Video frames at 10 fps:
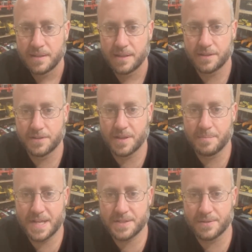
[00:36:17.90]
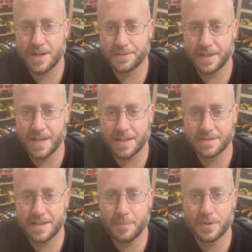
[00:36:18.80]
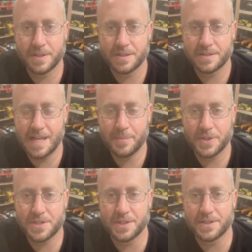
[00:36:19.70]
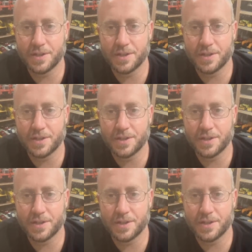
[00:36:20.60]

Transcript: other than messing around like on a demolition